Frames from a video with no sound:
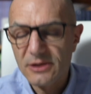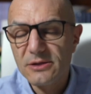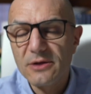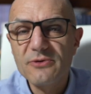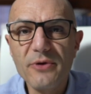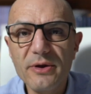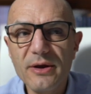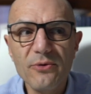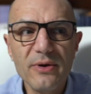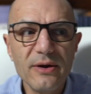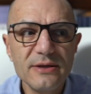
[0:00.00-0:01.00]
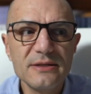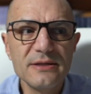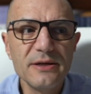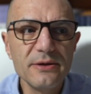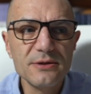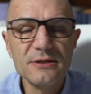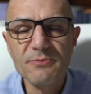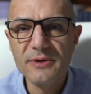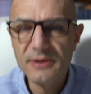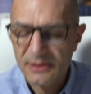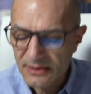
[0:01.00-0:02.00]
it's not really serious,
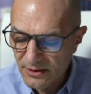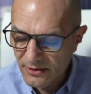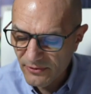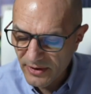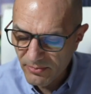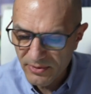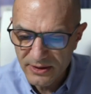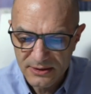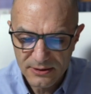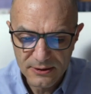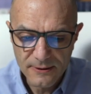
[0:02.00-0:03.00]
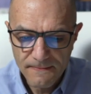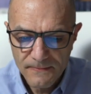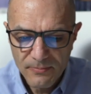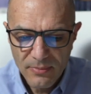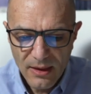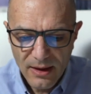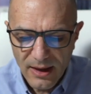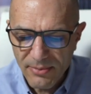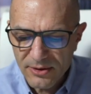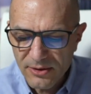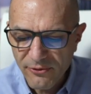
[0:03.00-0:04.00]
but it's not very pleasant.
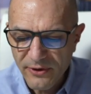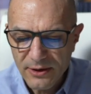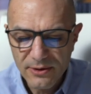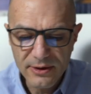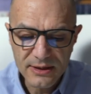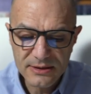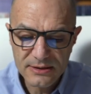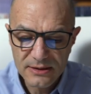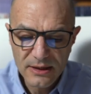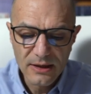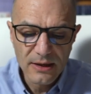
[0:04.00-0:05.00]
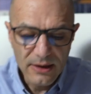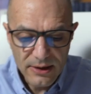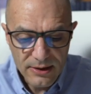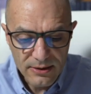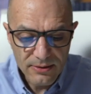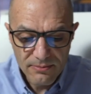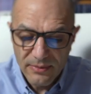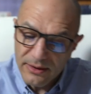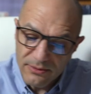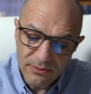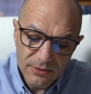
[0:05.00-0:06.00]
About the phenolics,
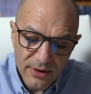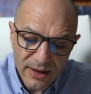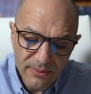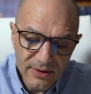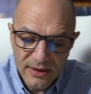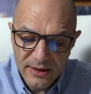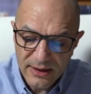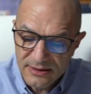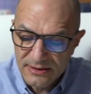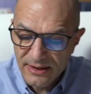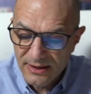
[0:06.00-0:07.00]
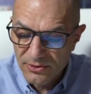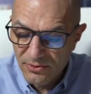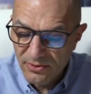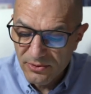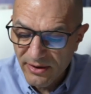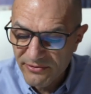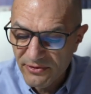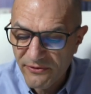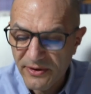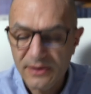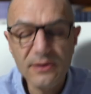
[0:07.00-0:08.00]
and the name indicates that you have the
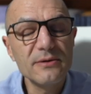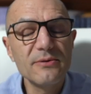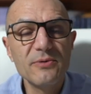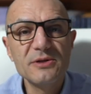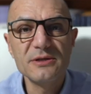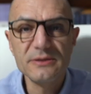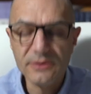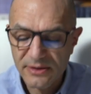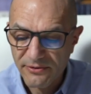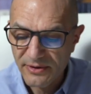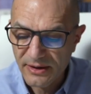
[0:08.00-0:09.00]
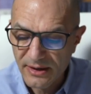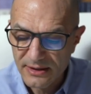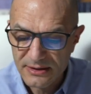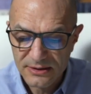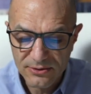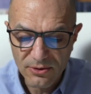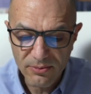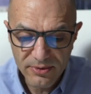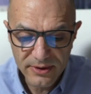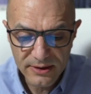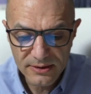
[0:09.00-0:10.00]
phenol, which is not a very nice
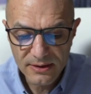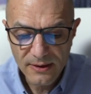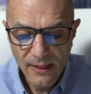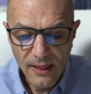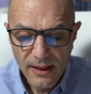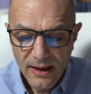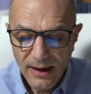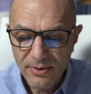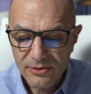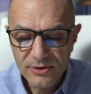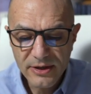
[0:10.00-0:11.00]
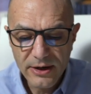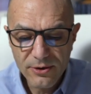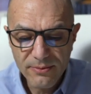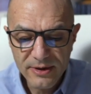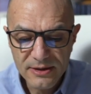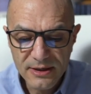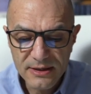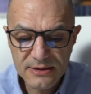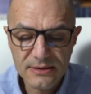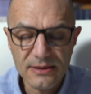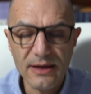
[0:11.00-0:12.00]
component. About the
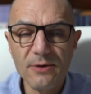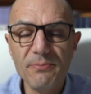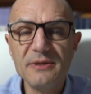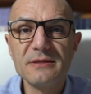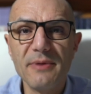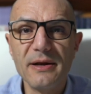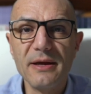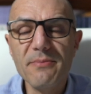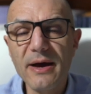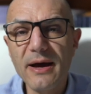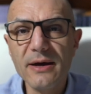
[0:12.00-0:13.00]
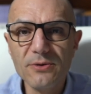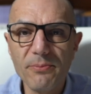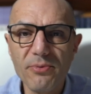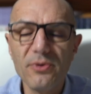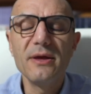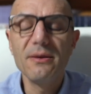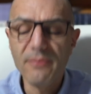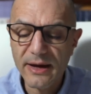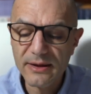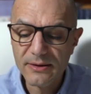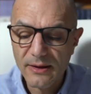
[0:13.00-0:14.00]
aromatics like bismaleimide or
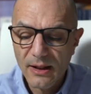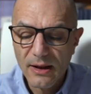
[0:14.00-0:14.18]
polyimide,